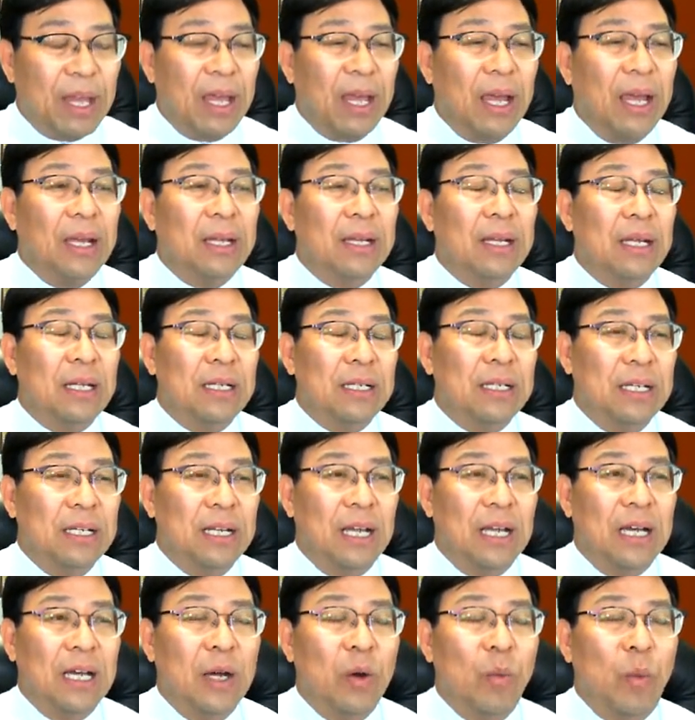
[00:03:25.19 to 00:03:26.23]
And then
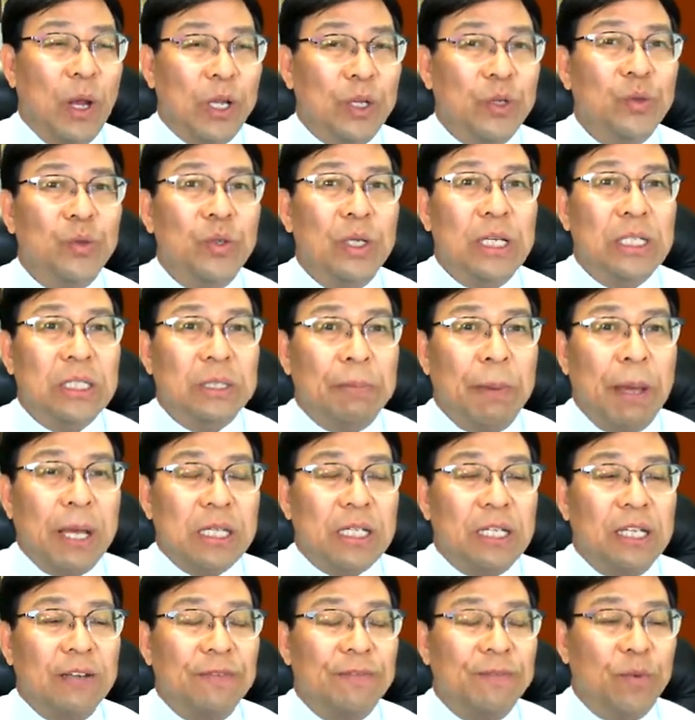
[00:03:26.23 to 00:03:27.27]
when you,
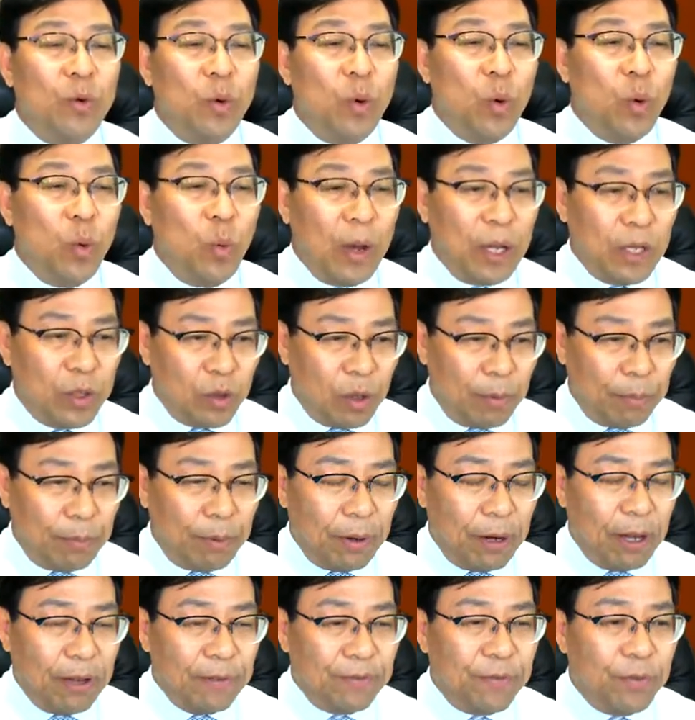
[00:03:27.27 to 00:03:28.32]
especially for when you
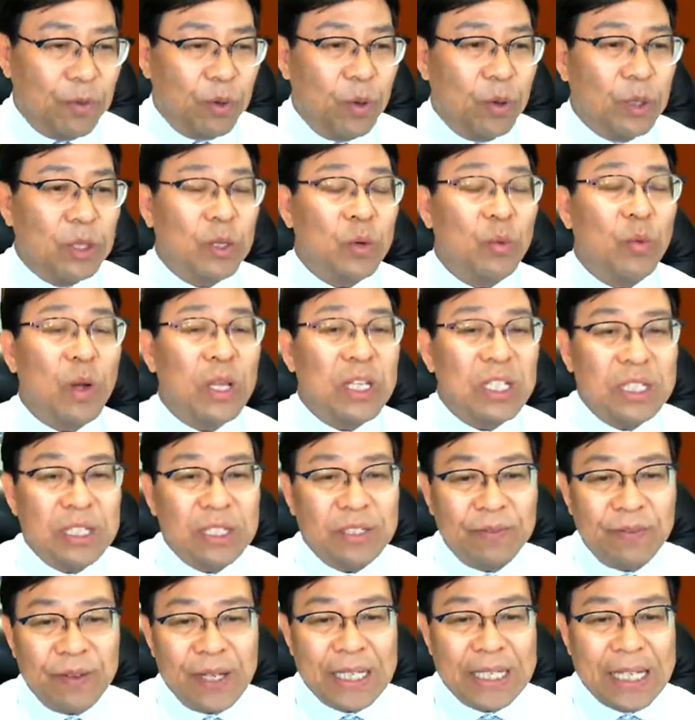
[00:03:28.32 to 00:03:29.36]
apply for the
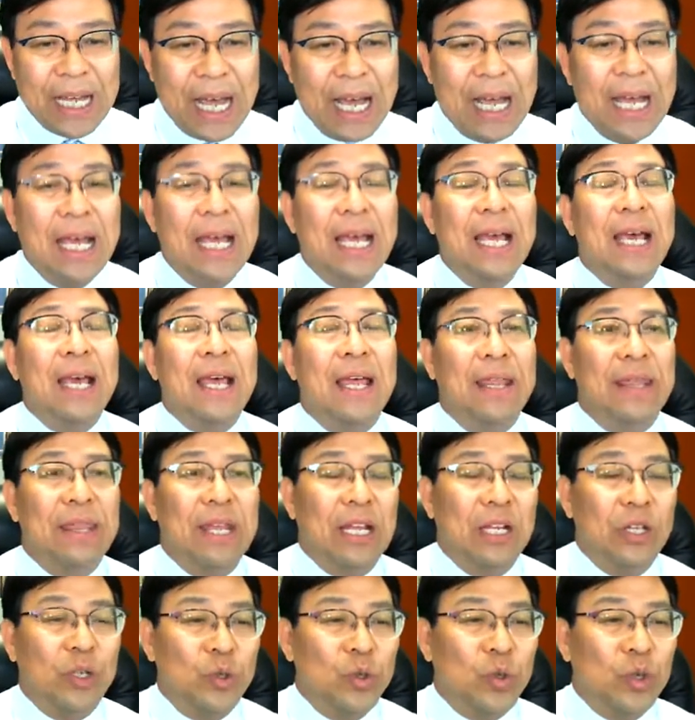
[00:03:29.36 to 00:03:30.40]
residence visa,
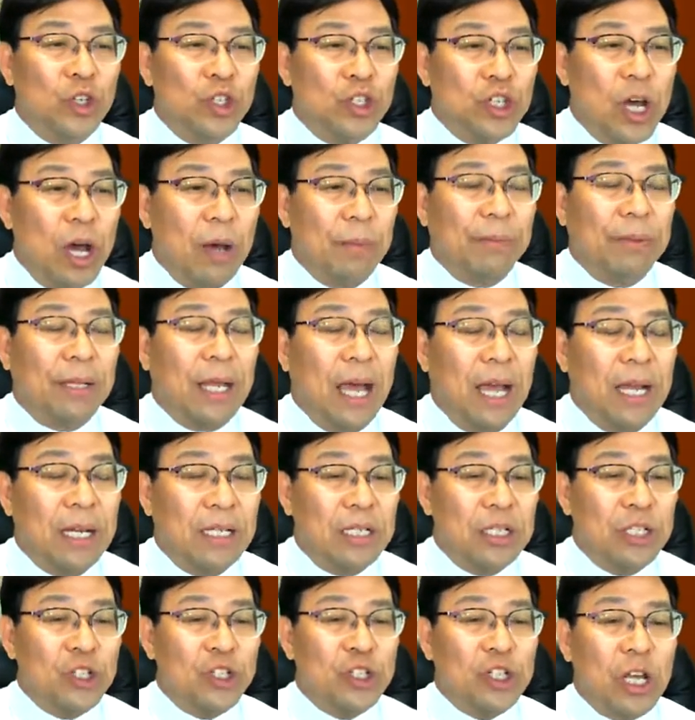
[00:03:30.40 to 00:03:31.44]
then your job
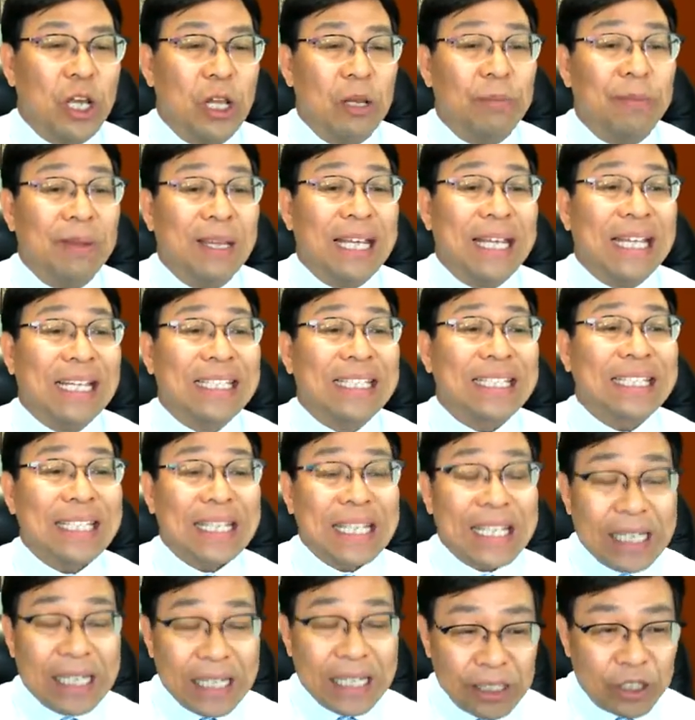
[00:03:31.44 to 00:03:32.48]
title shall be
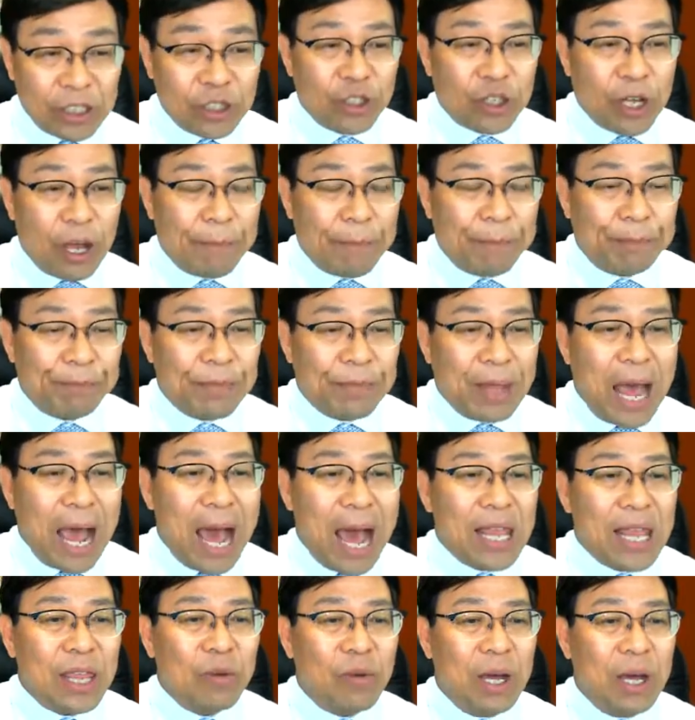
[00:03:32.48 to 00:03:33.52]
skilled job.
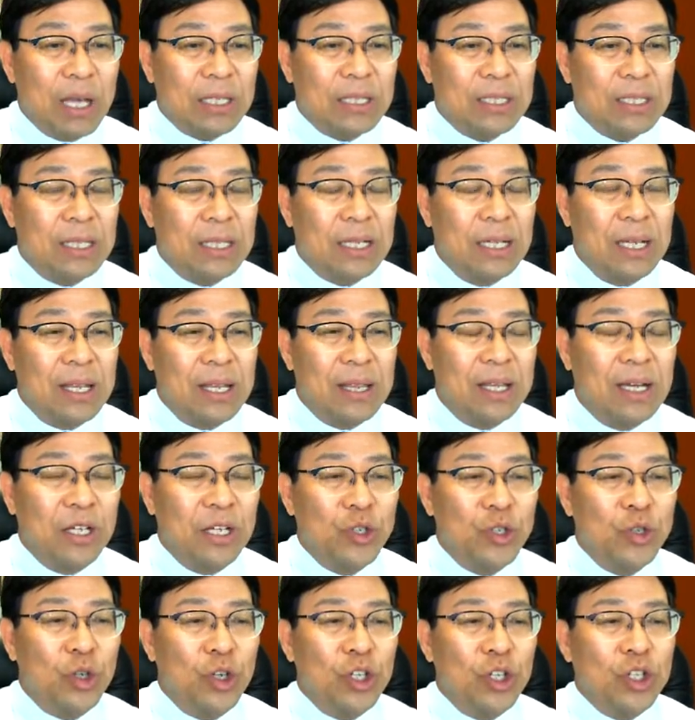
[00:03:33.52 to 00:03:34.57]
Otherwise,
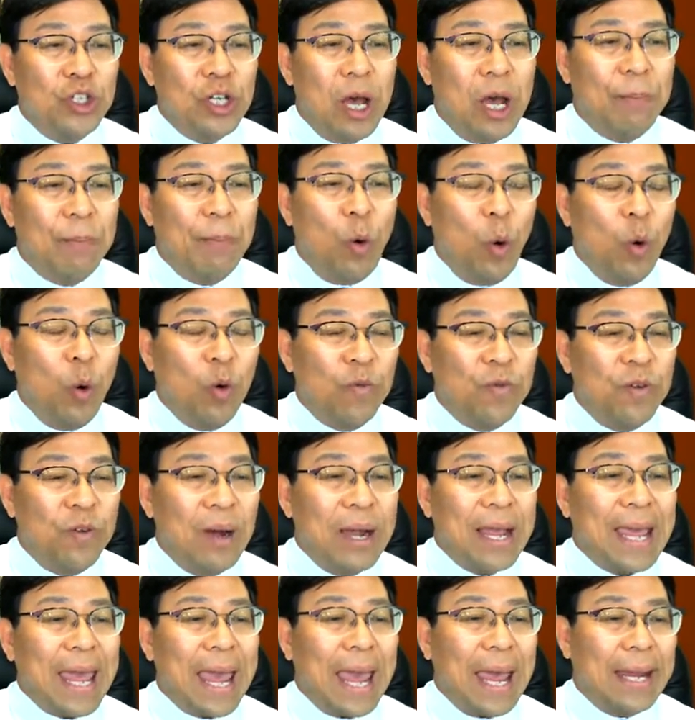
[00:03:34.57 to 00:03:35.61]
your job
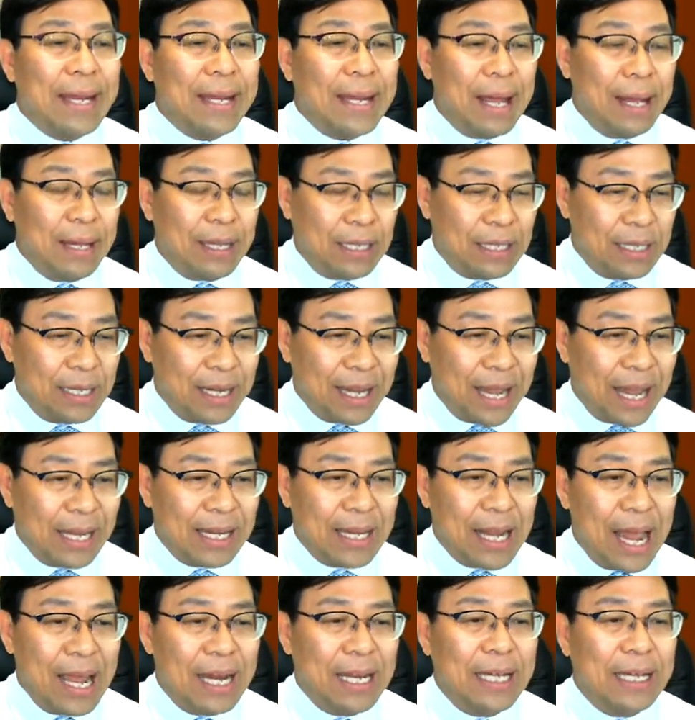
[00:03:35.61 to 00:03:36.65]
offer cannot
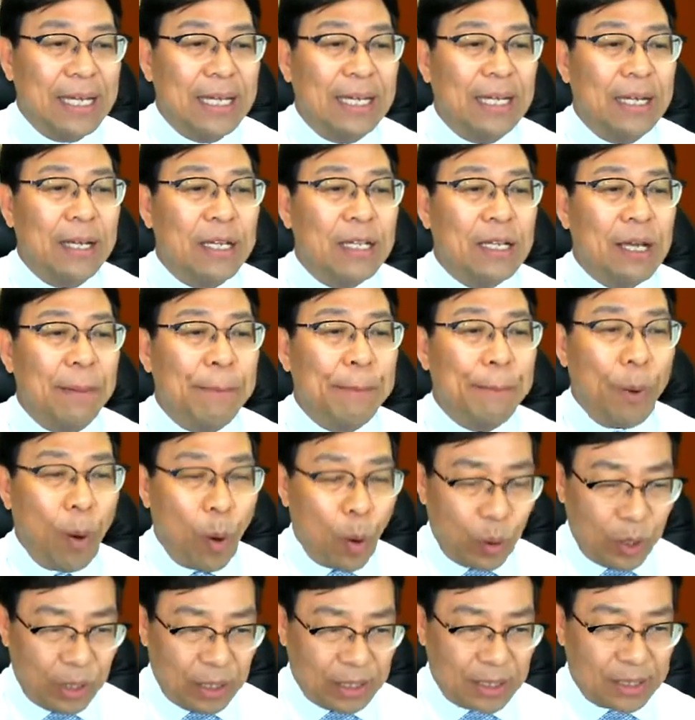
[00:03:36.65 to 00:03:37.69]
get any the
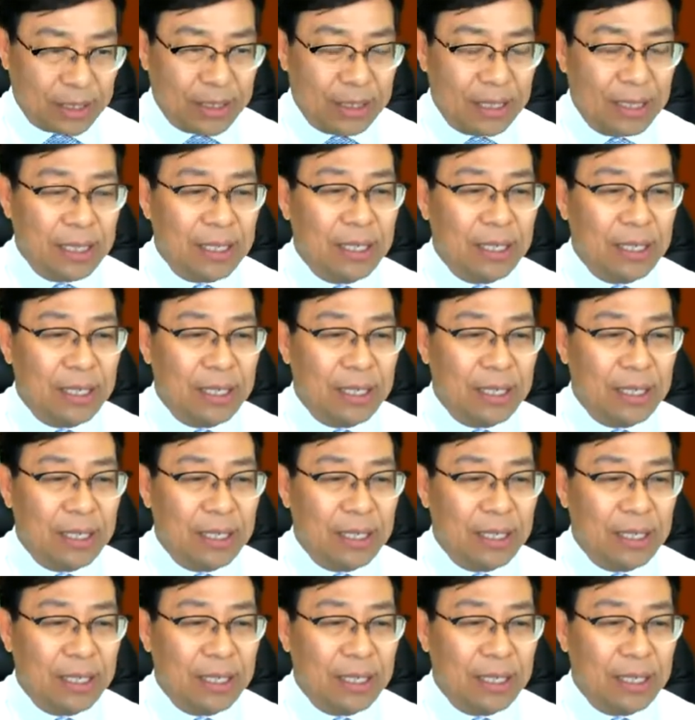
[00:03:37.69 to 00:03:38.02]
point.